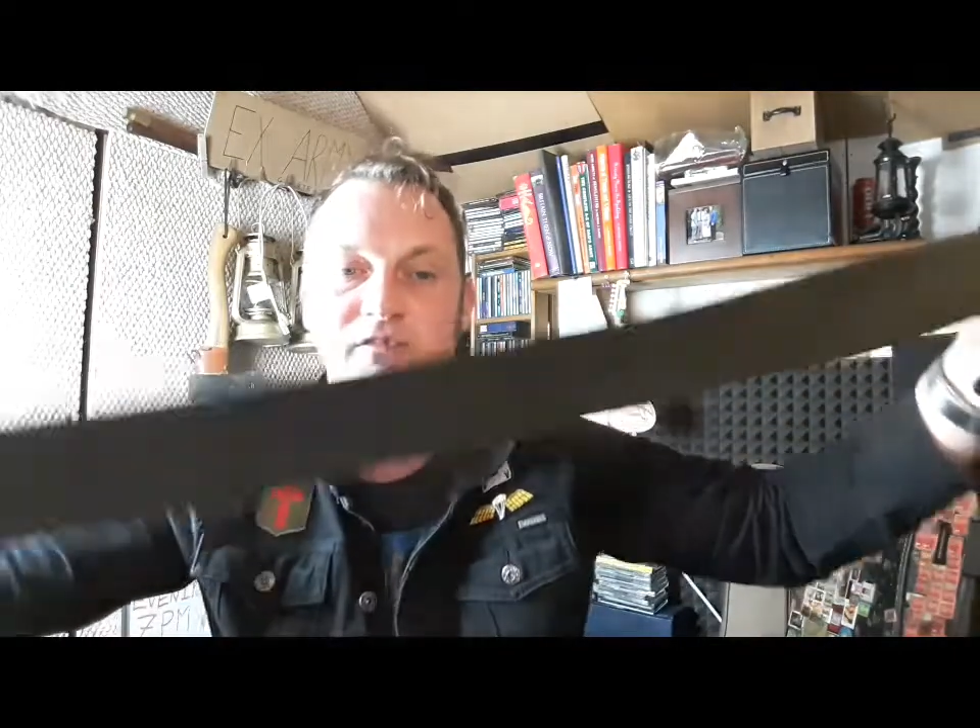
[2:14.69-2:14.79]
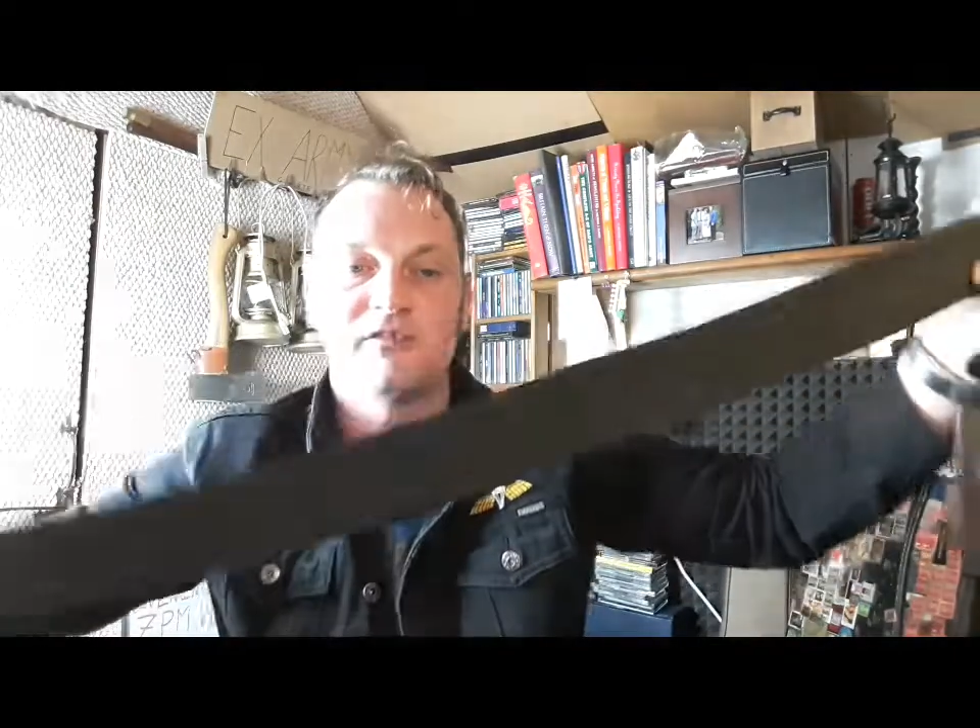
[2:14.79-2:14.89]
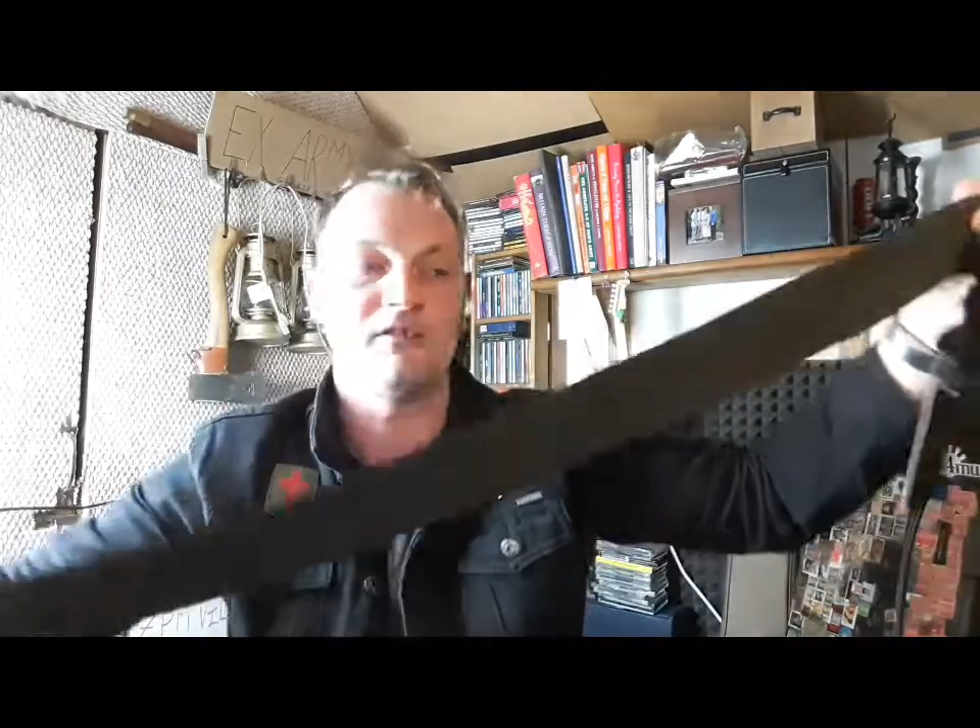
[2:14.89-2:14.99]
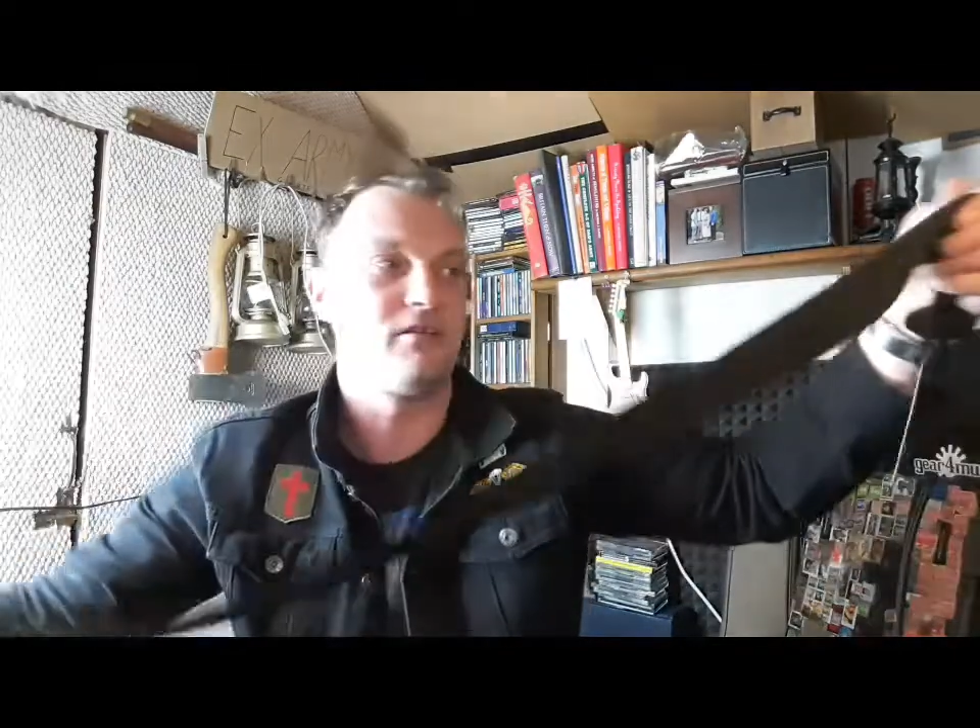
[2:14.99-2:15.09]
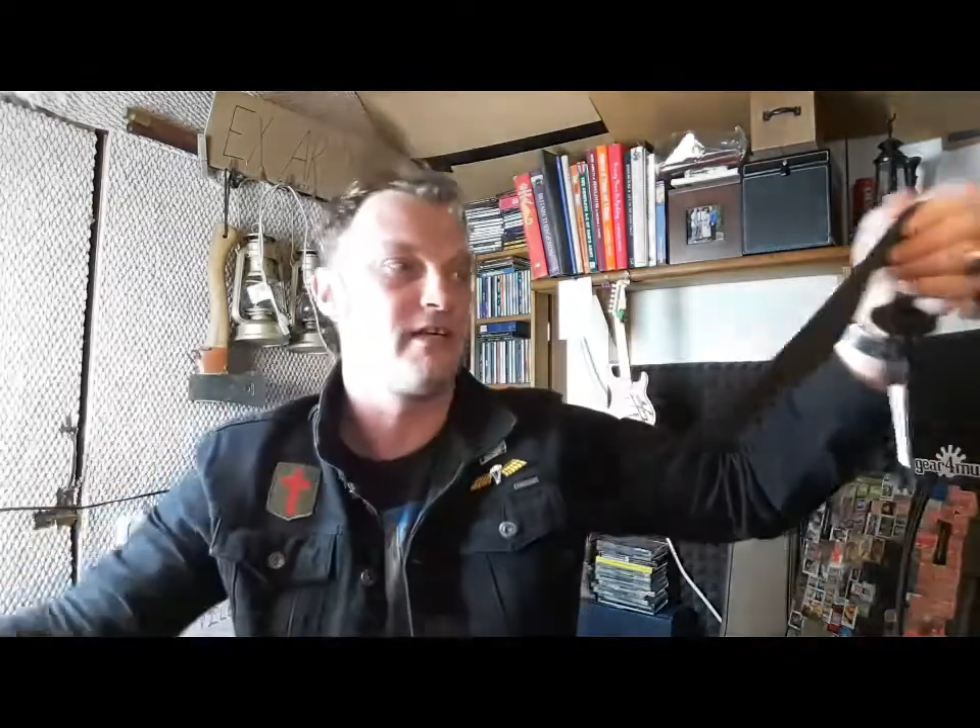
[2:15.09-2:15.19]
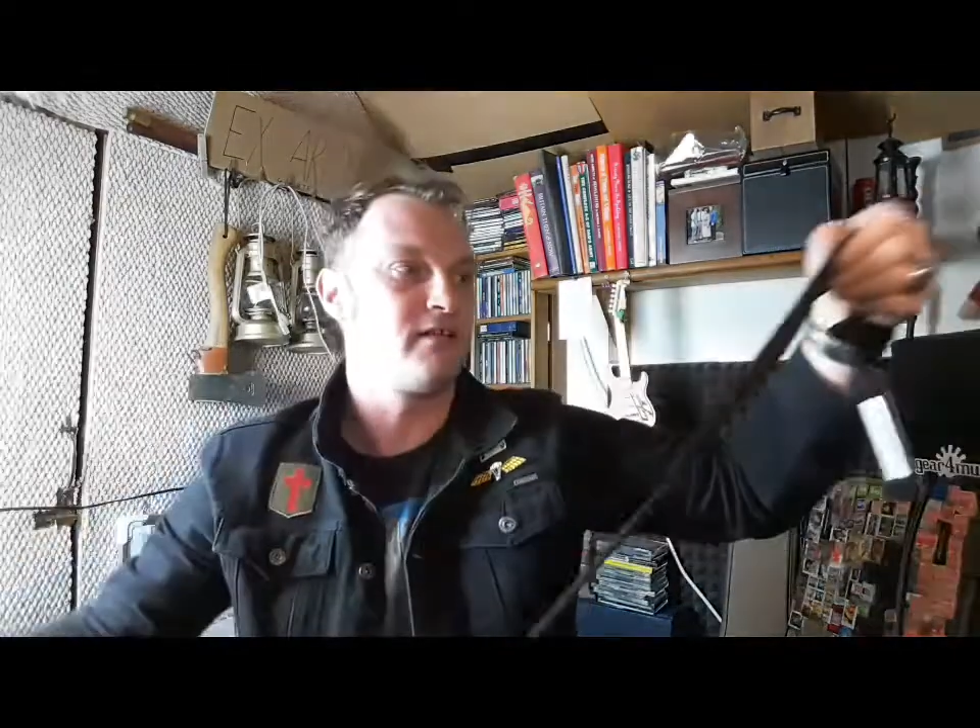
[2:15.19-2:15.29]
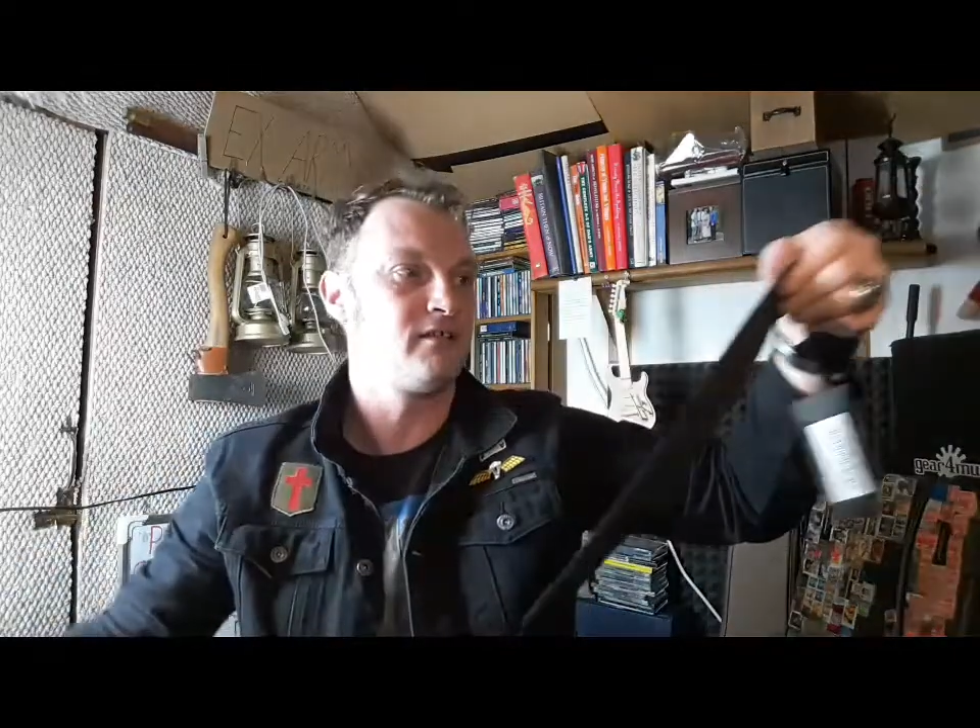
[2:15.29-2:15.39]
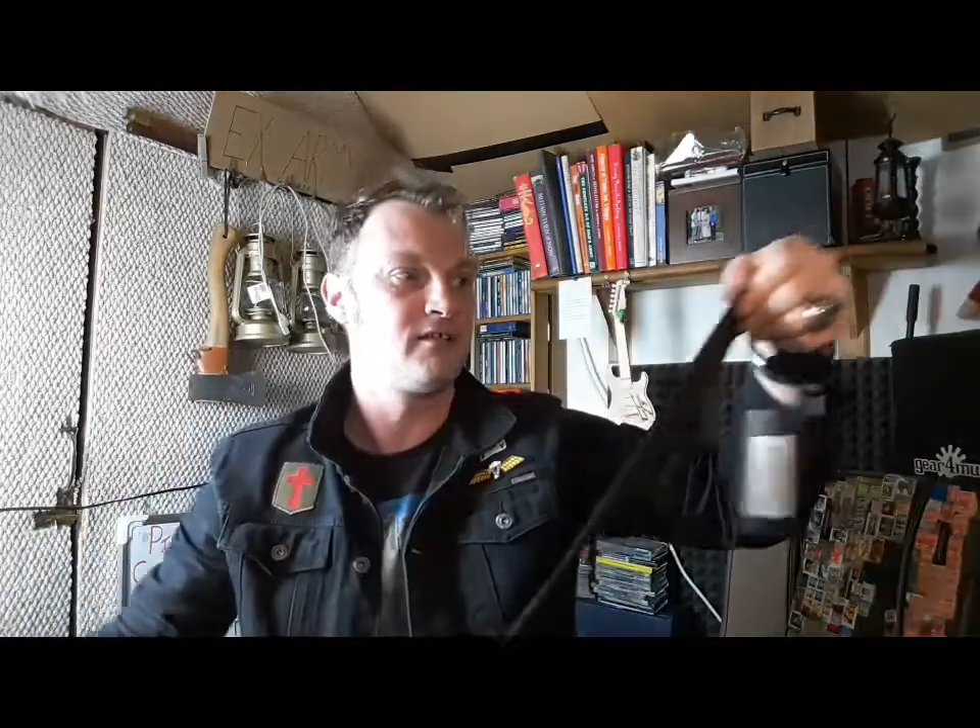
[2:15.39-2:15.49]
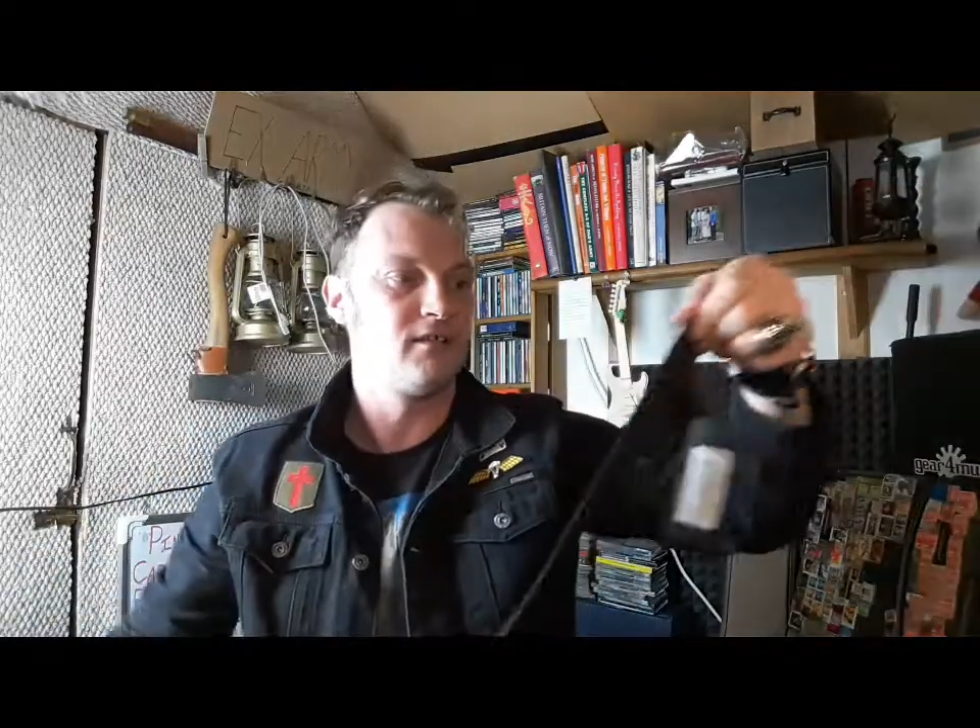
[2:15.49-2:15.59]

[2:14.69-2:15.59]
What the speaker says: other side.